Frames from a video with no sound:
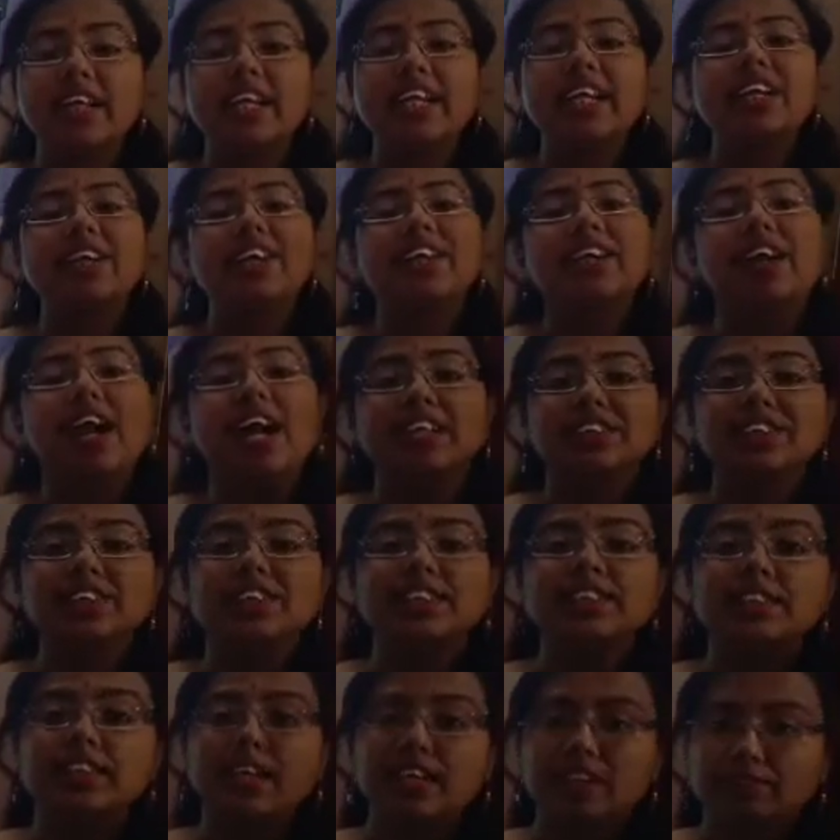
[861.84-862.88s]
in
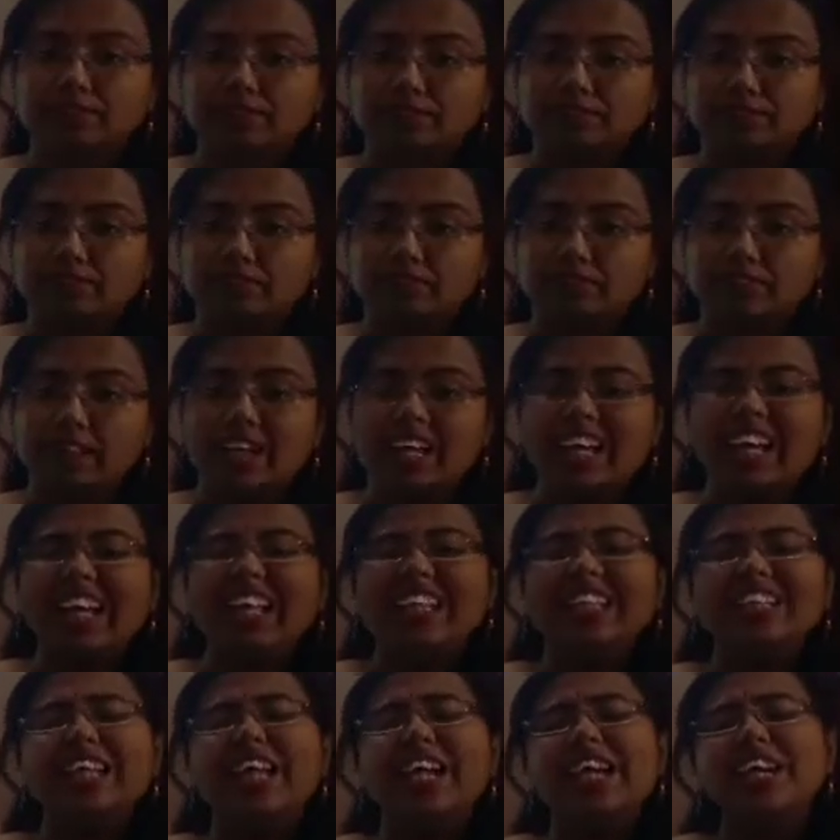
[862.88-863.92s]
Rajasthan,
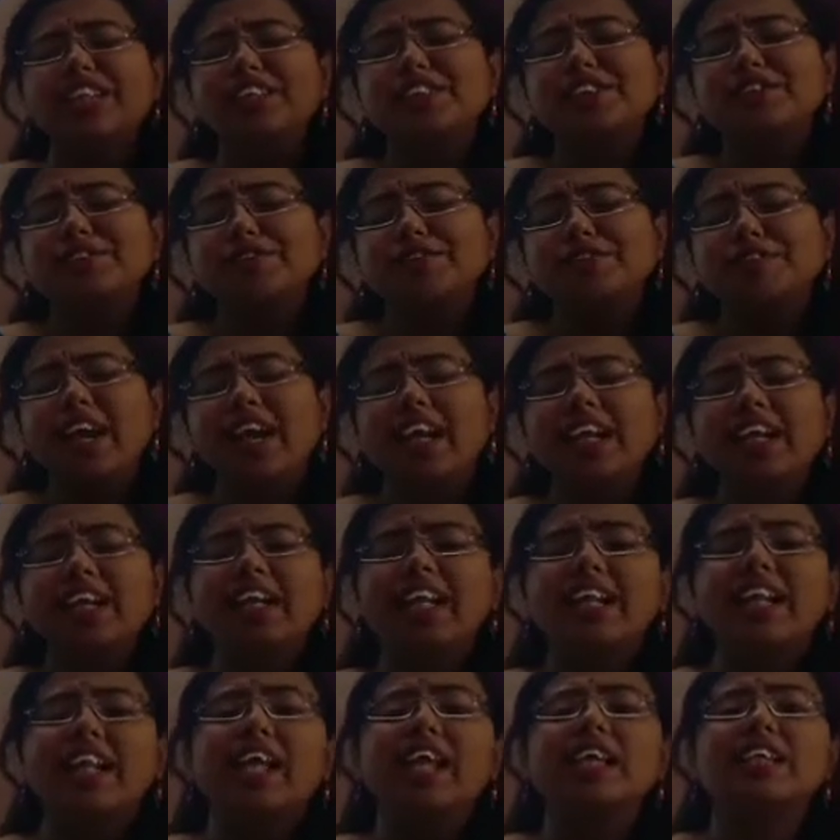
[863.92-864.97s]
there is very
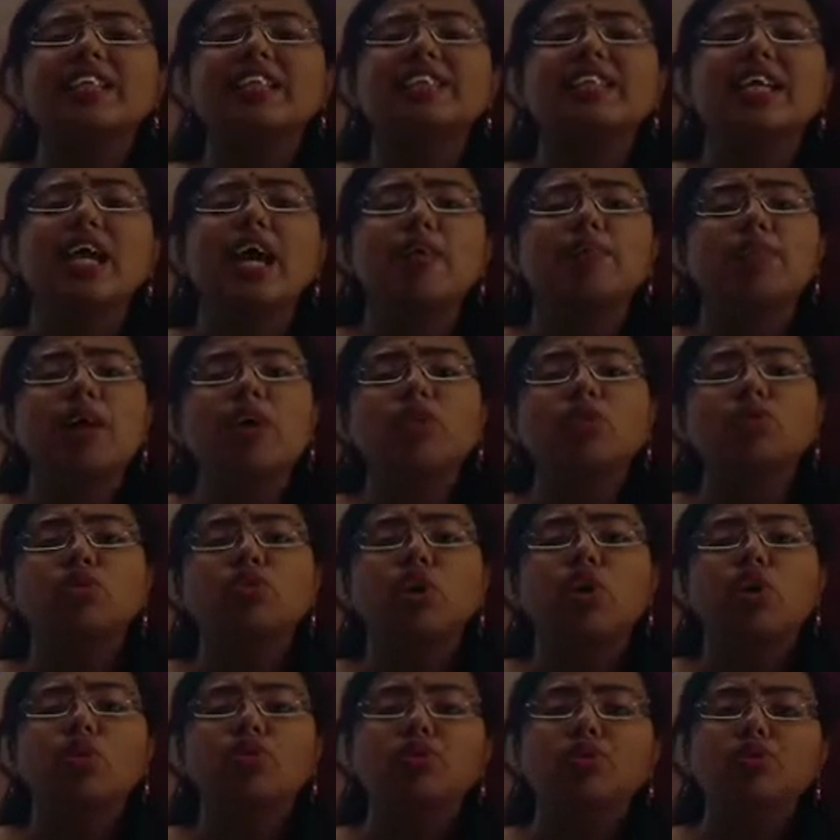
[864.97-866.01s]
less amount
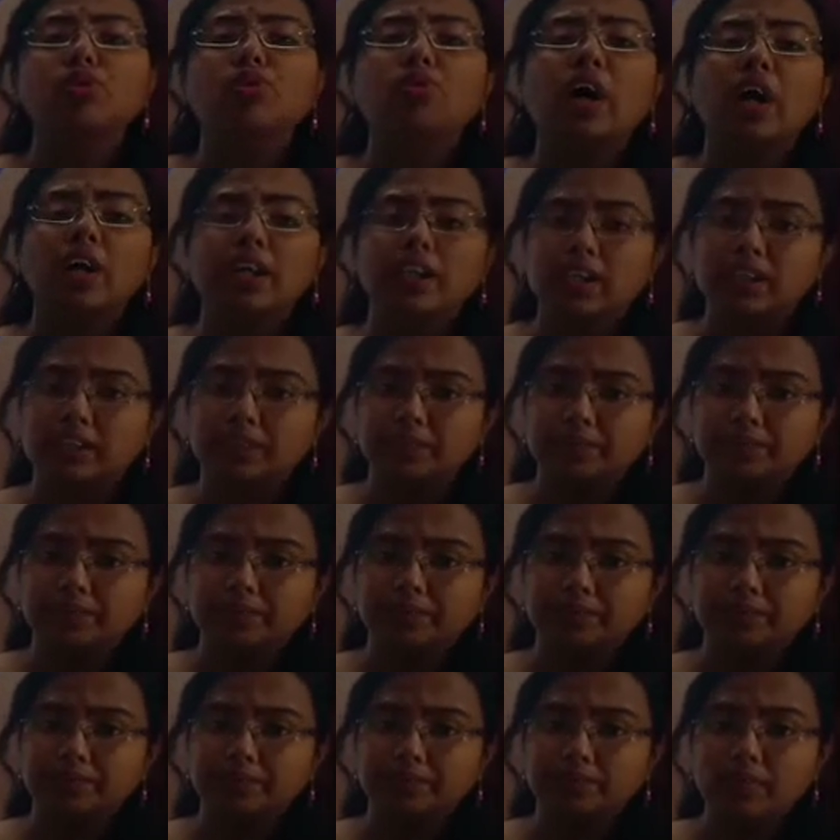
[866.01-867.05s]
of water,
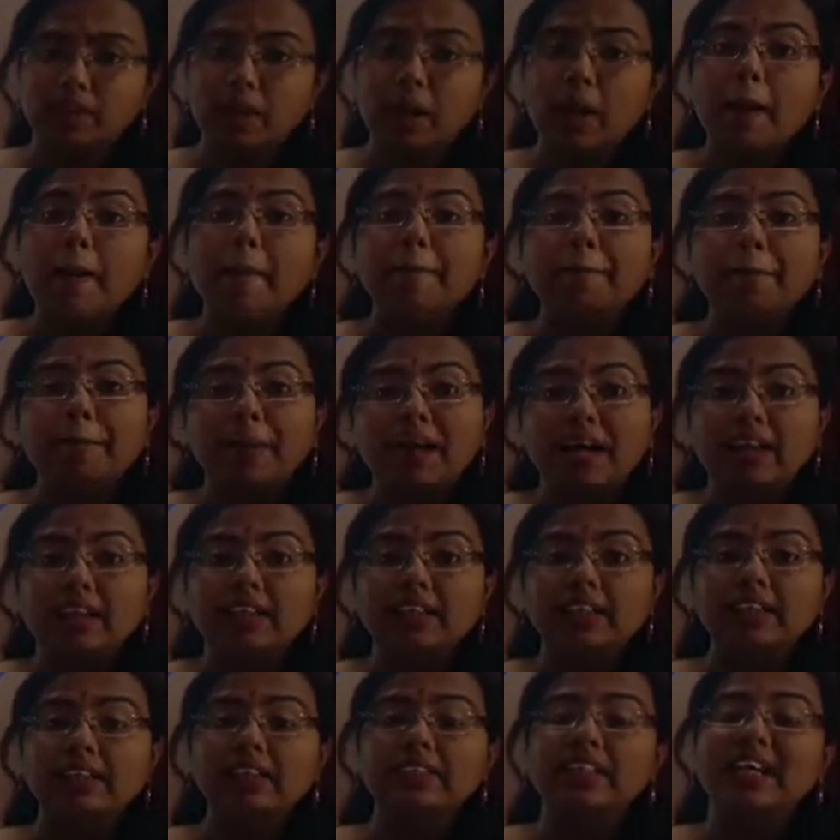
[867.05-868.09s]

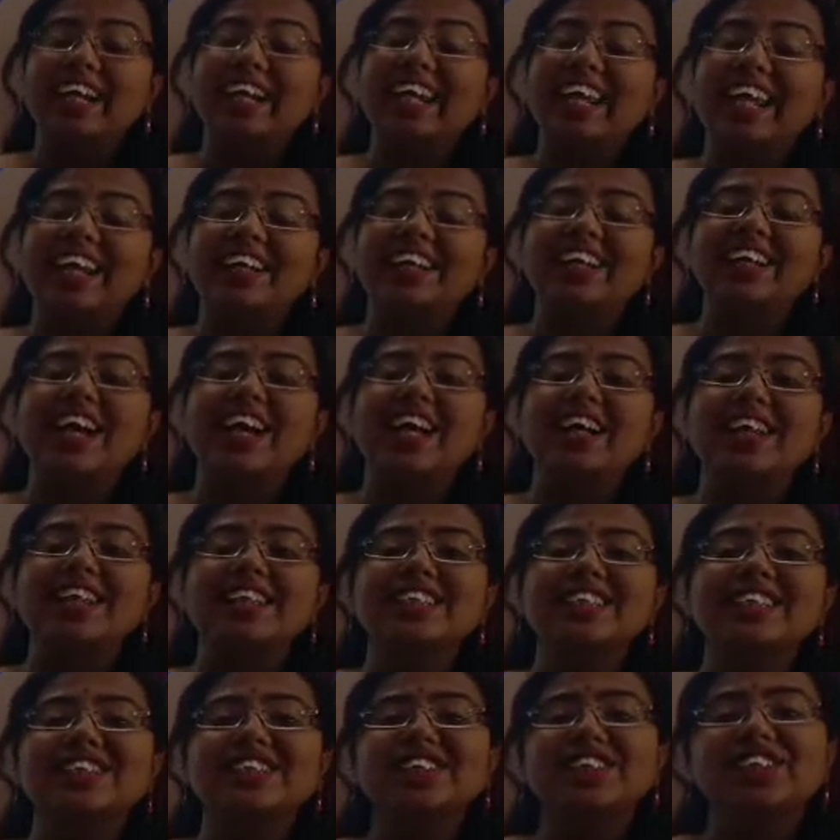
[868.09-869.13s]
but the area
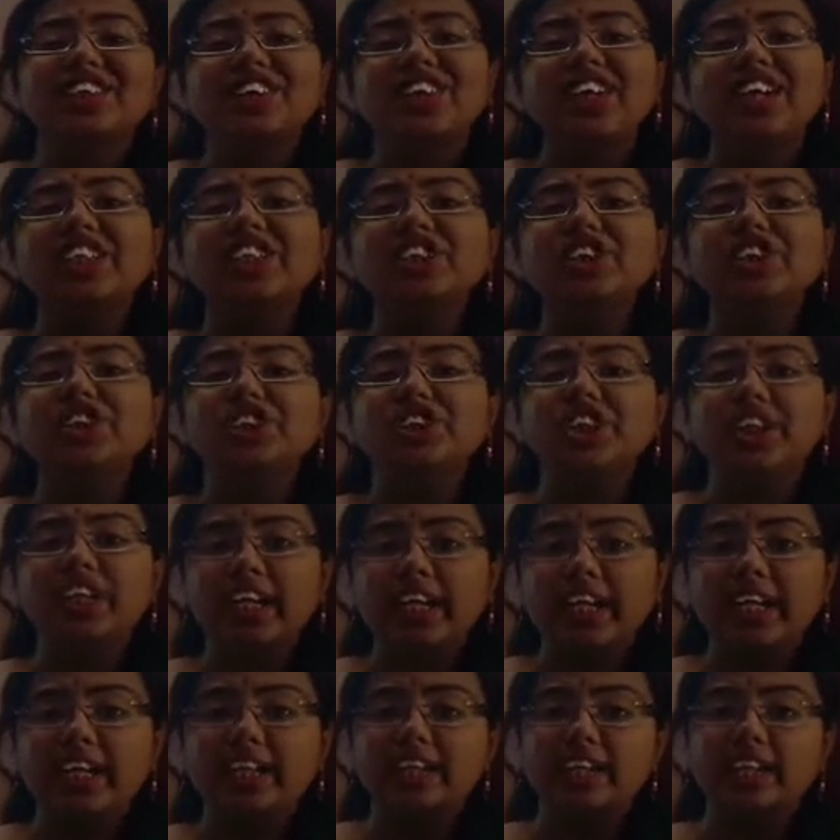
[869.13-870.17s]
is rich
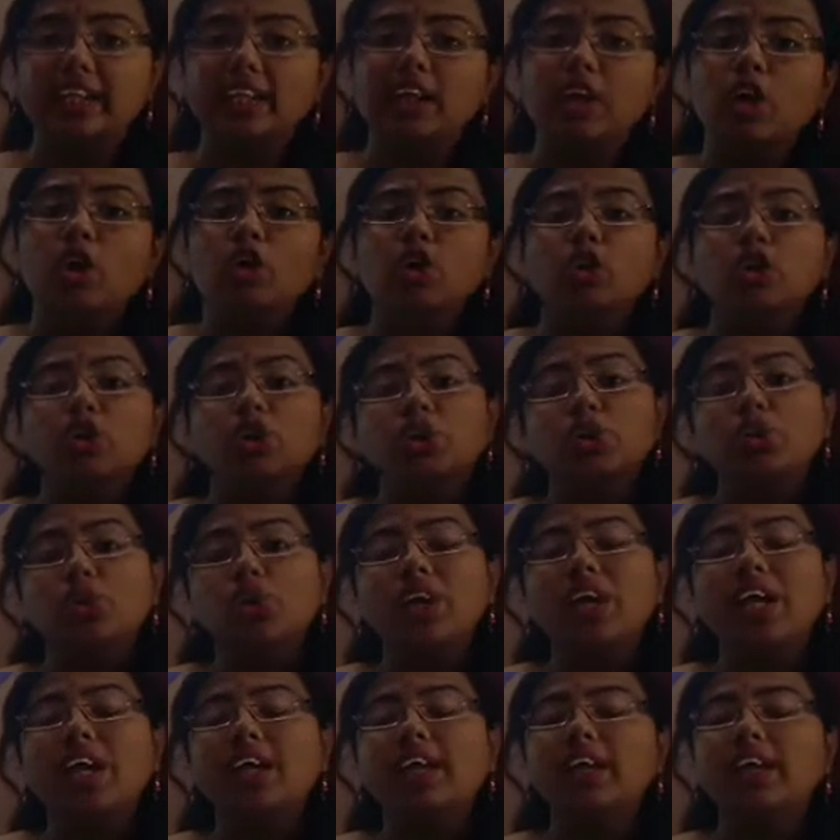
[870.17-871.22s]
in
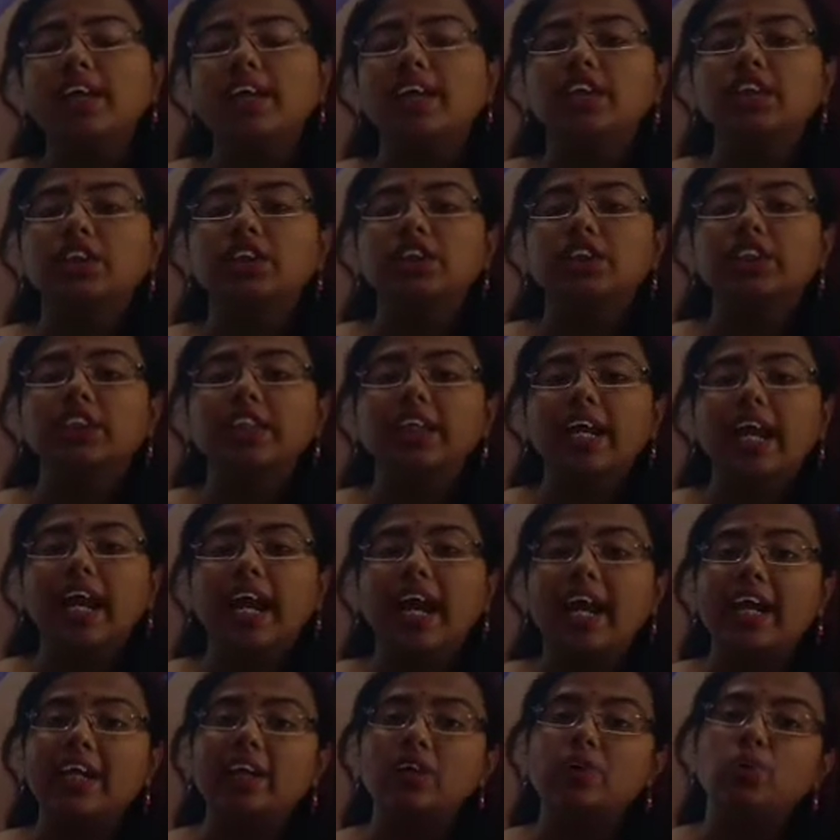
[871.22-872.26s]
solar energy
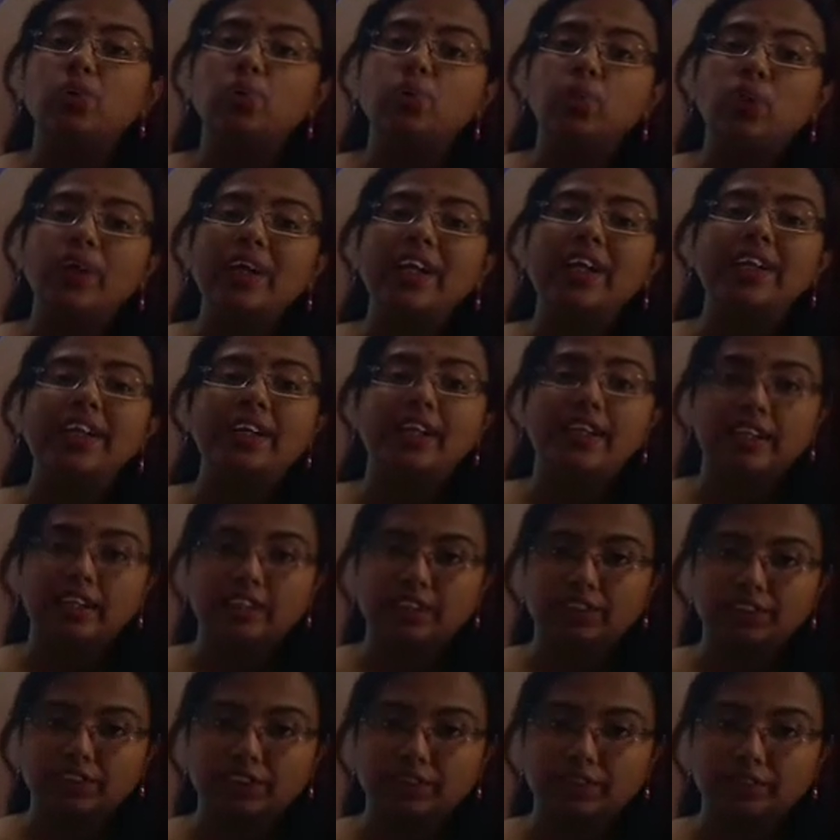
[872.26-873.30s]
and wind
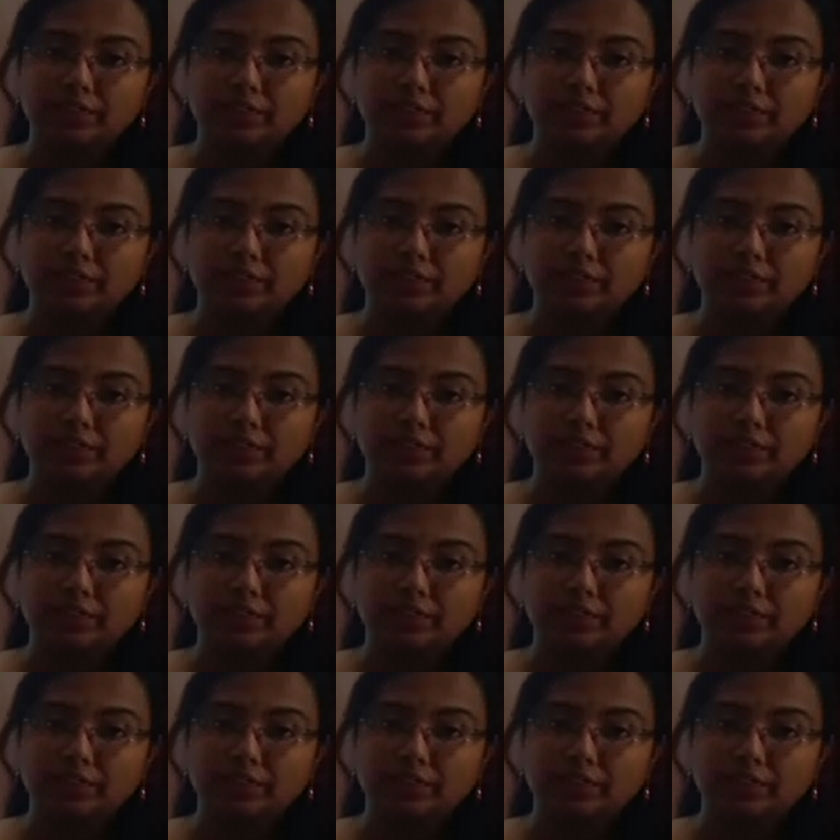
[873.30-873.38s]
energy.